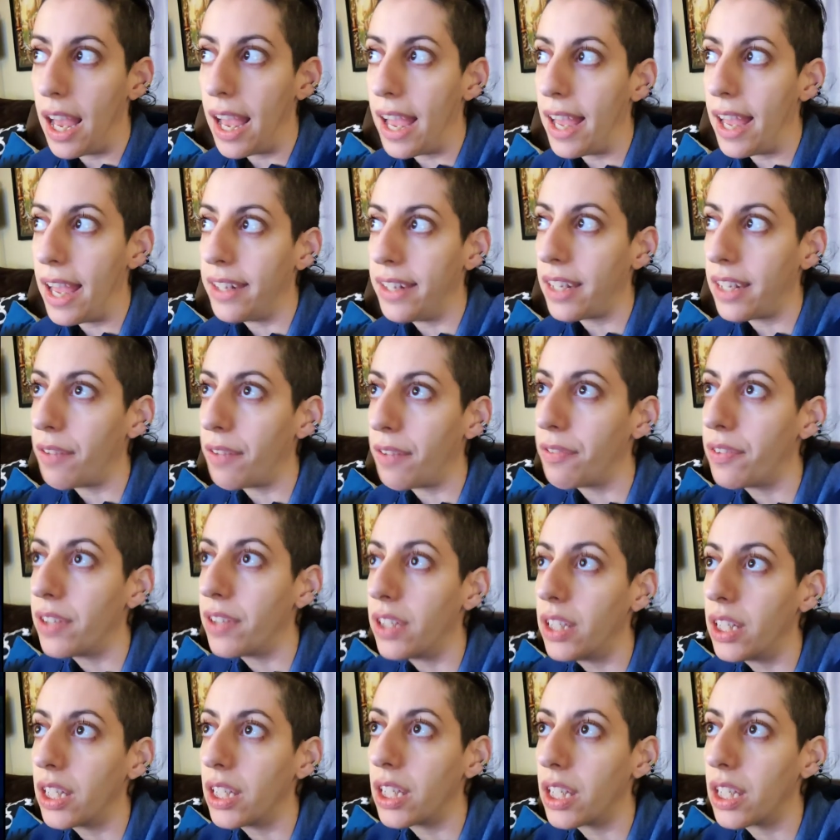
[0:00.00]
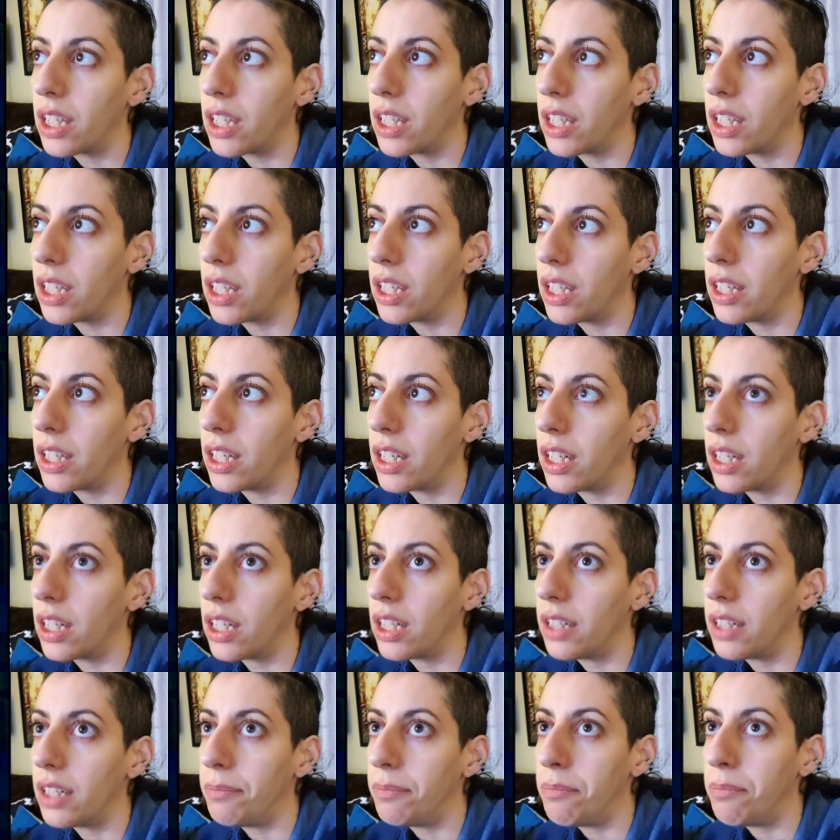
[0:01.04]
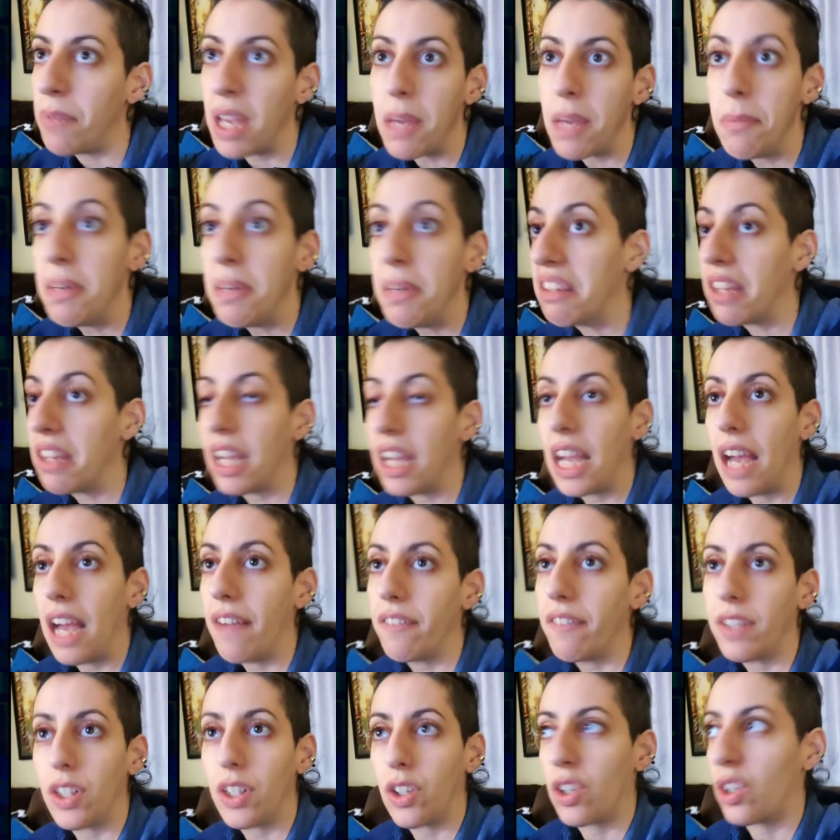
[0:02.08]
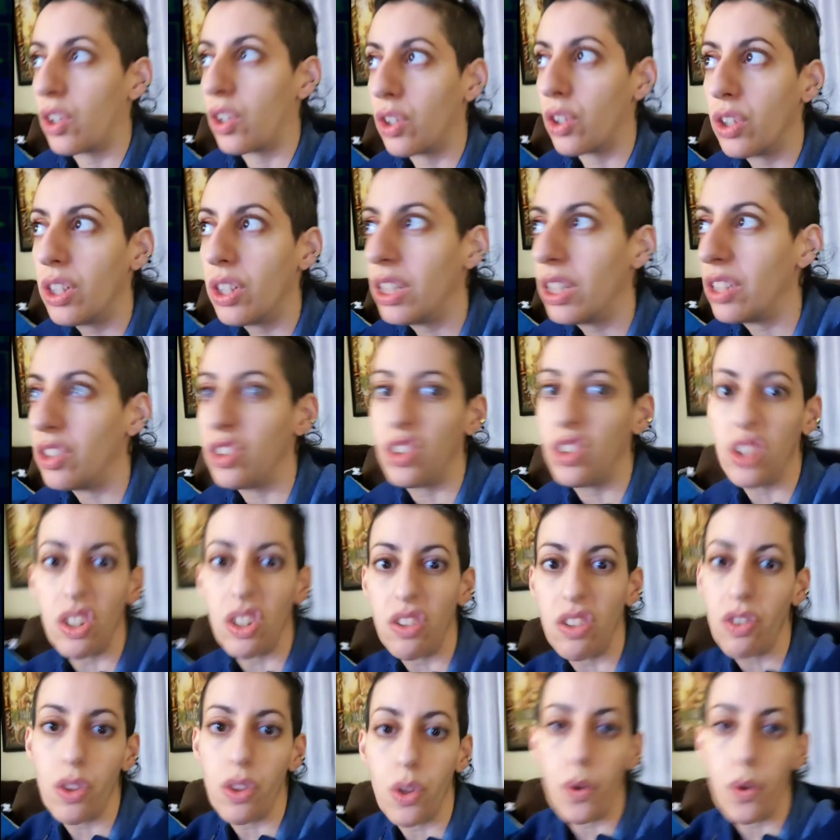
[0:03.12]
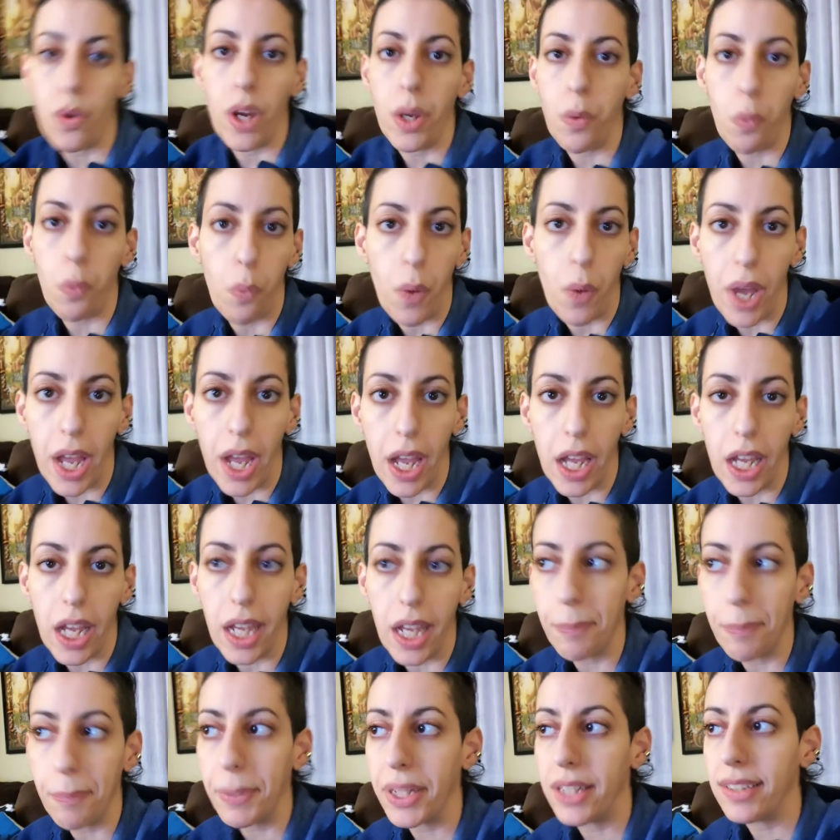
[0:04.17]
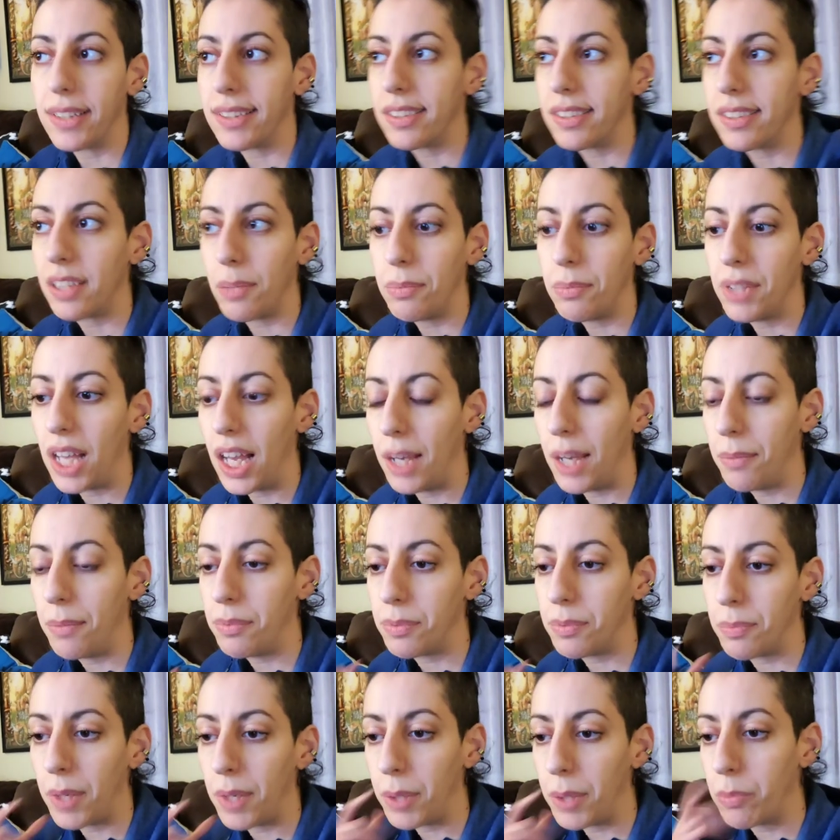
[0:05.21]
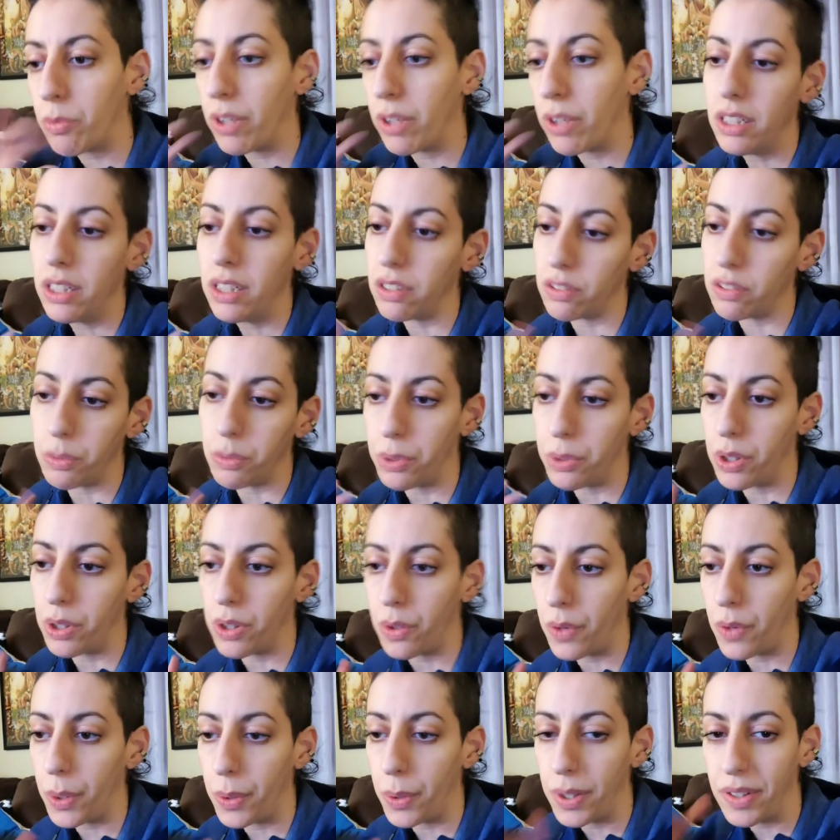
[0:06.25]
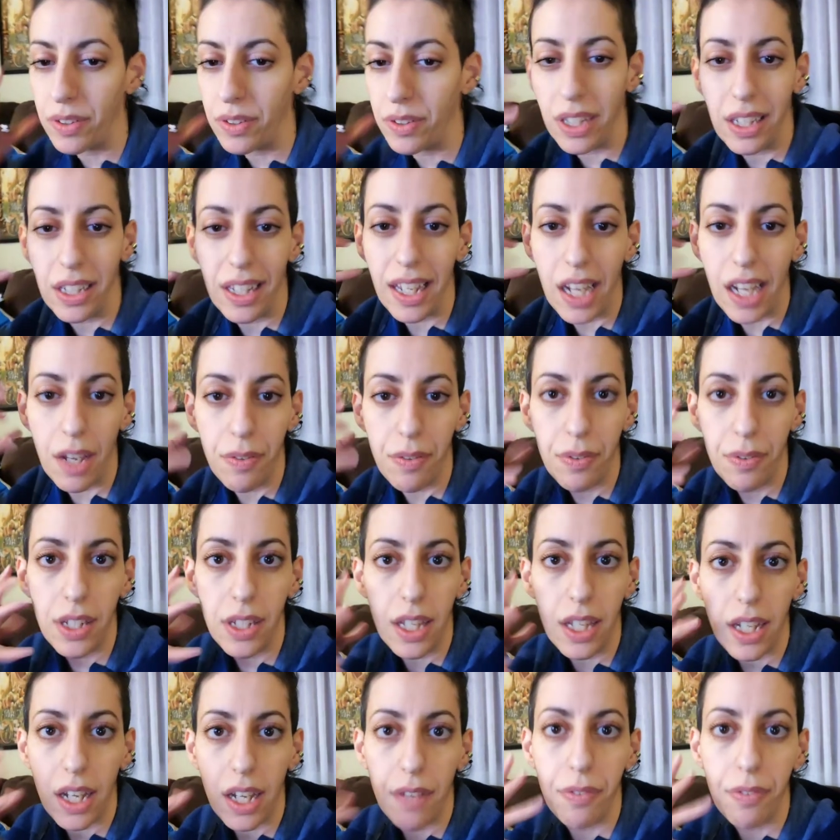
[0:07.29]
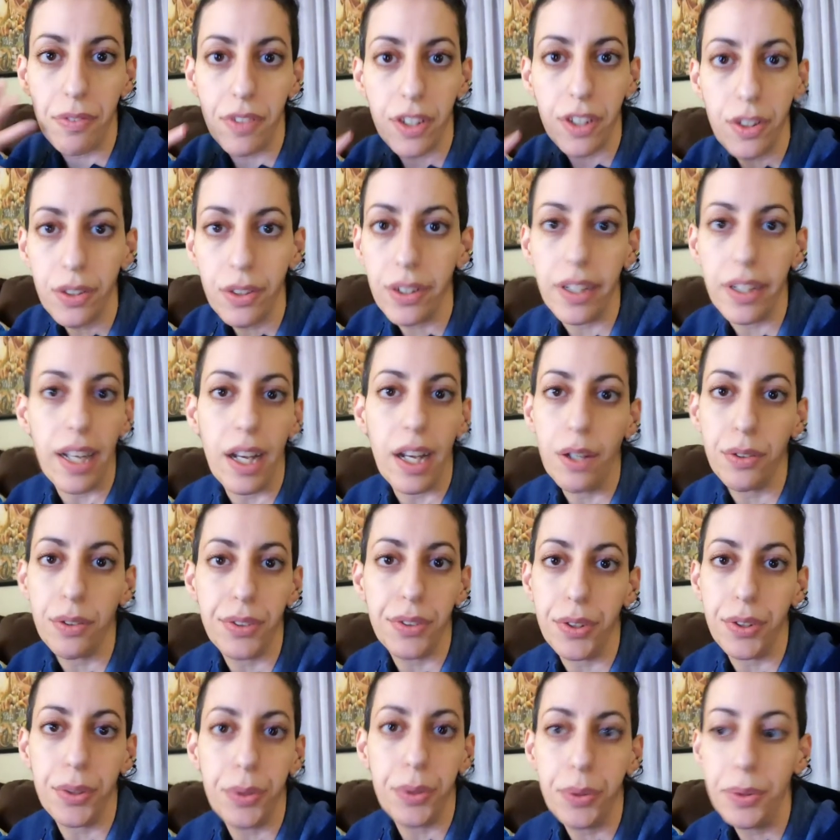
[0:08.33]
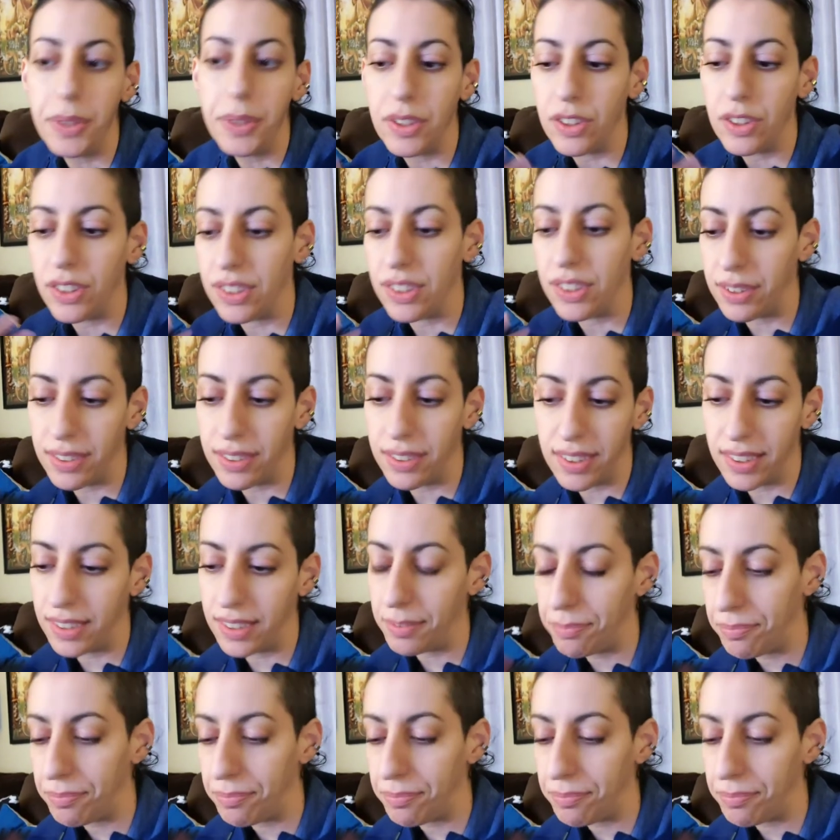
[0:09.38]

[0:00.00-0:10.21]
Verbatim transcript: And I feel like maybe they haven't heard it just the right way, because sometimes my brain doesn't put it the right way, and like I feel like I figured it out too. It's just...